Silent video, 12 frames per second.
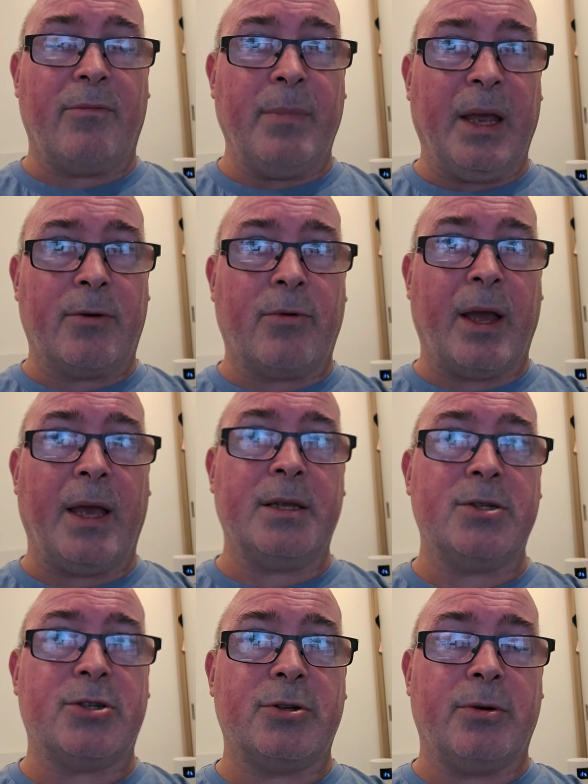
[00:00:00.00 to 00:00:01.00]

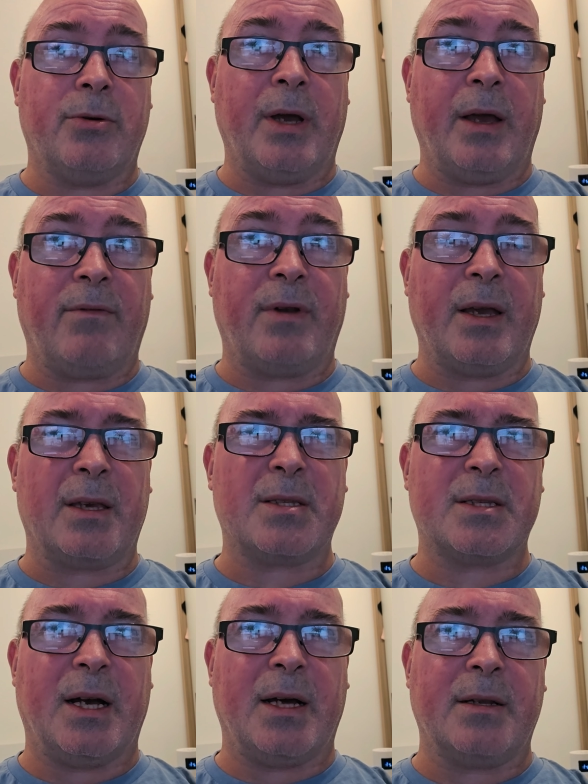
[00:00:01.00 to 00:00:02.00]
mid-range, you have like
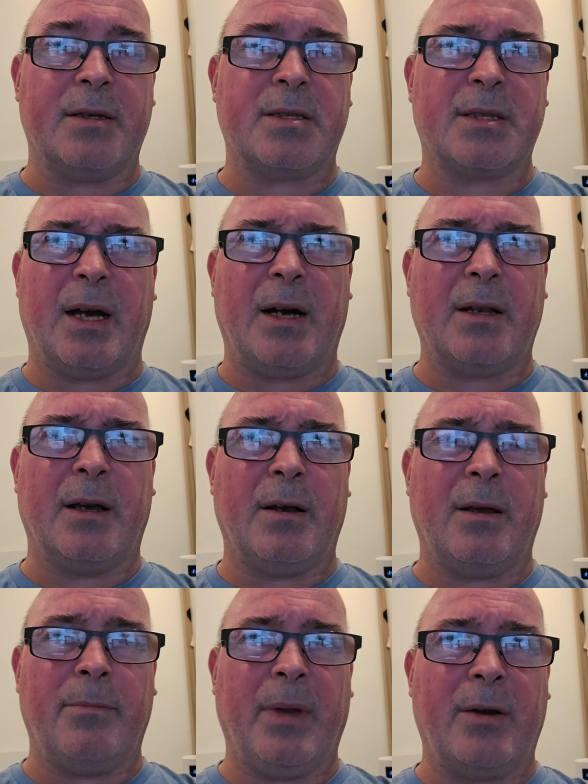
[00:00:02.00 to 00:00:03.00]

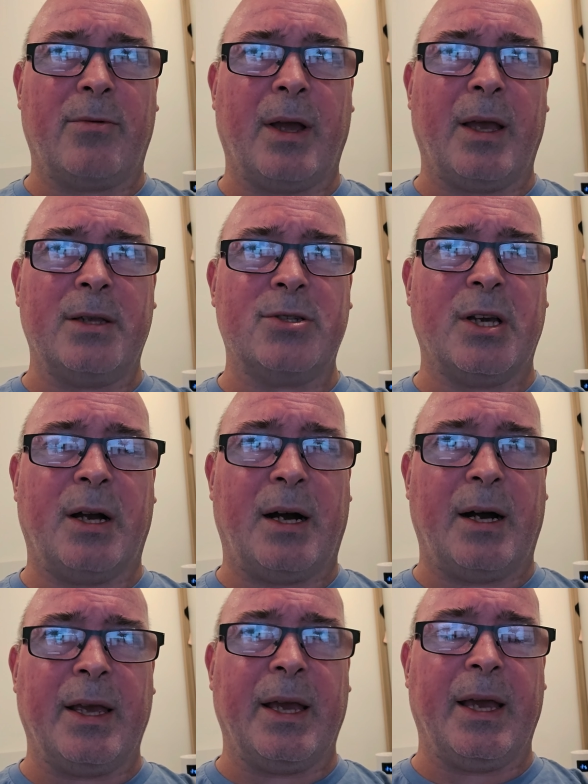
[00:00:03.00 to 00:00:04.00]
starter, mid-range,
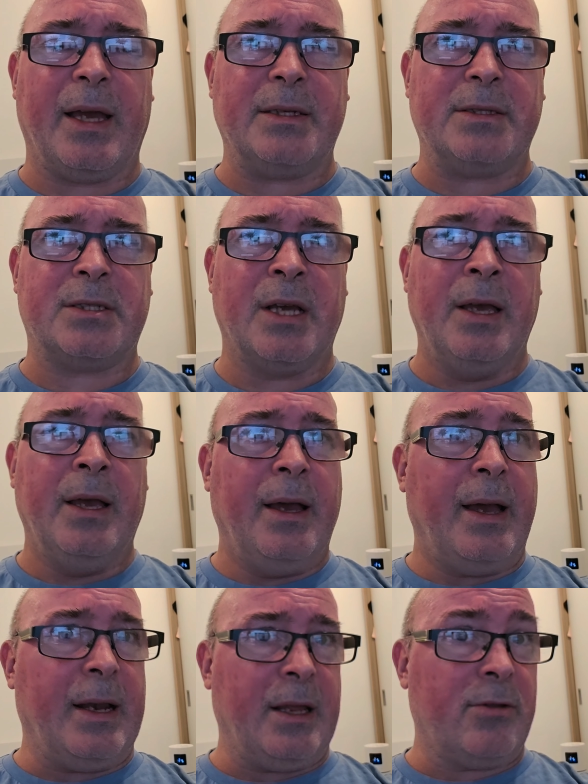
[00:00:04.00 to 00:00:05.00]
high-end,
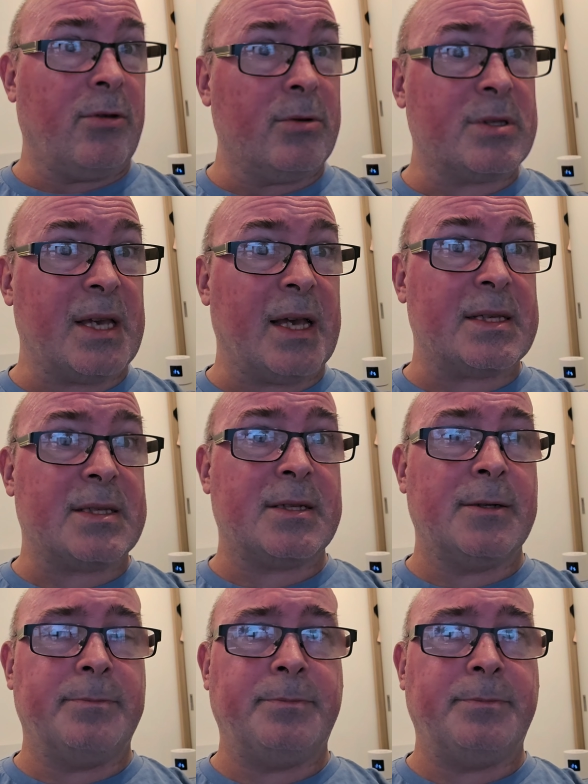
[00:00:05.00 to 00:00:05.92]
and enthusiast.